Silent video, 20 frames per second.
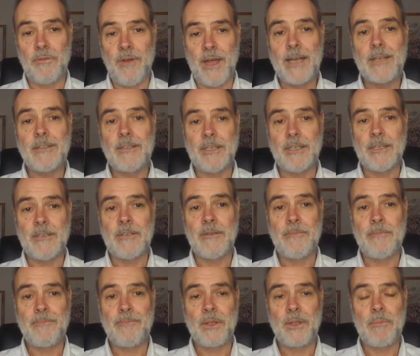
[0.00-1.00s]
affected. Mm
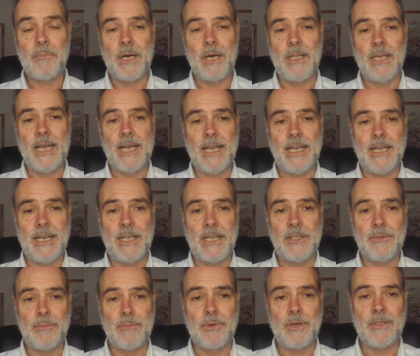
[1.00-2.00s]
-hmm by the
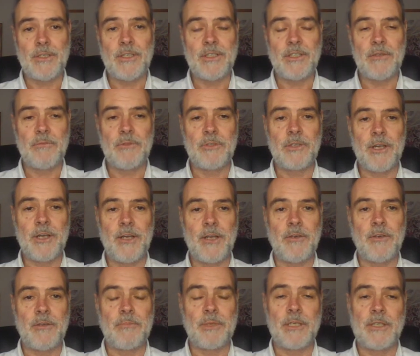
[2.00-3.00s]
alienation process that was going
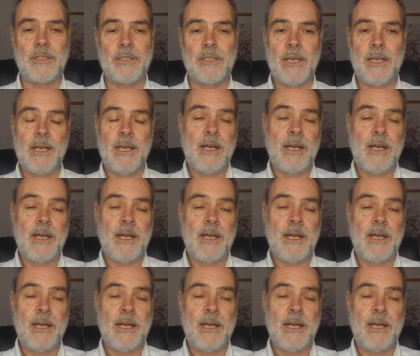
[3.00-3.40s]
on because